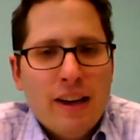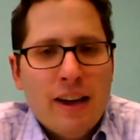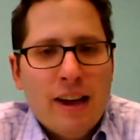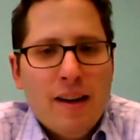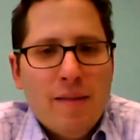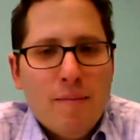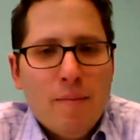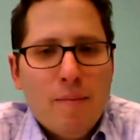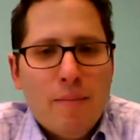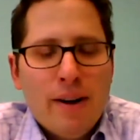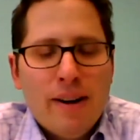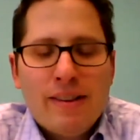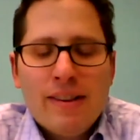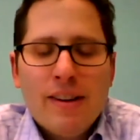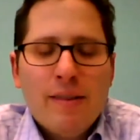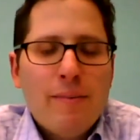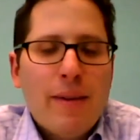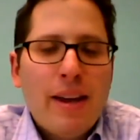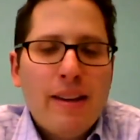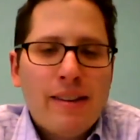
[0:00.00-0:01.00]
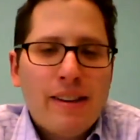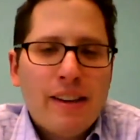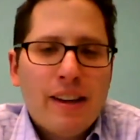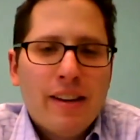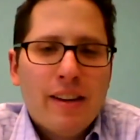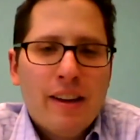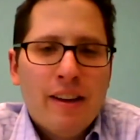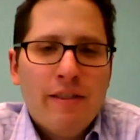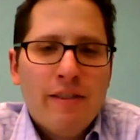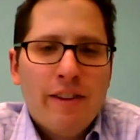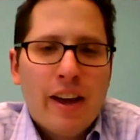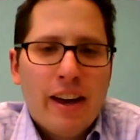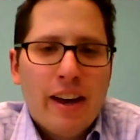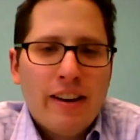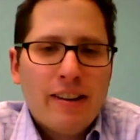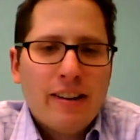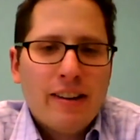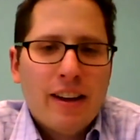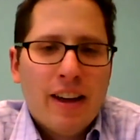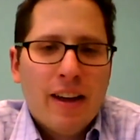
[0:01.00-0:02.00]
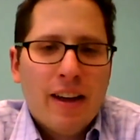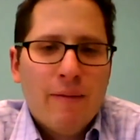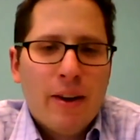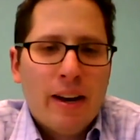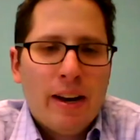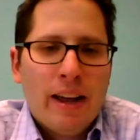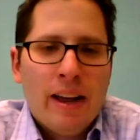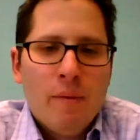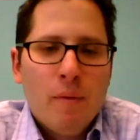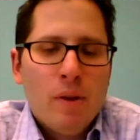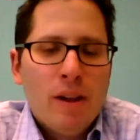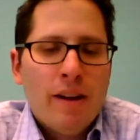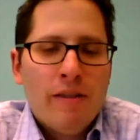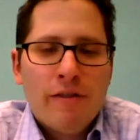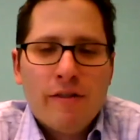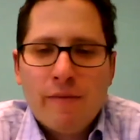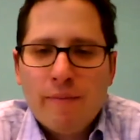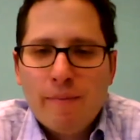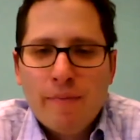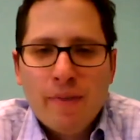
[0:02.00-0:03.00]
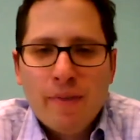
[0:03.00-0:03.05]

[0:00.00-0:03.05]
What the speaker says: but it's an amazing event, and we'll have